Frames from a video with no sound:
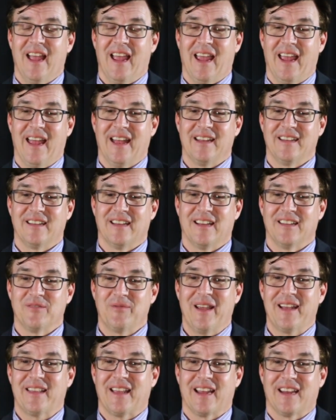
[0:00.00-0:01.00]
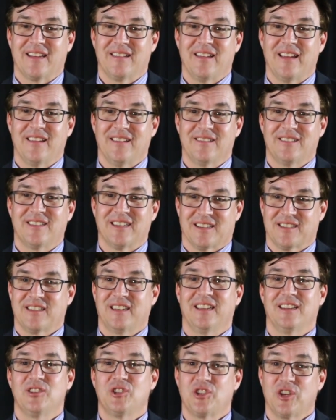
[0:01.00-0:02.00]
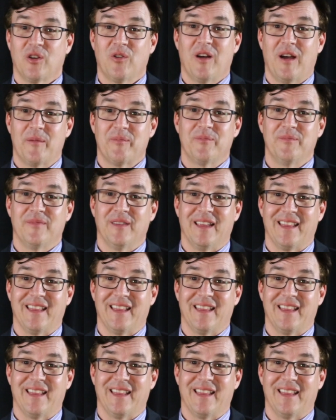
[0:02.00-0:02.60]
And we had like 6 kids show up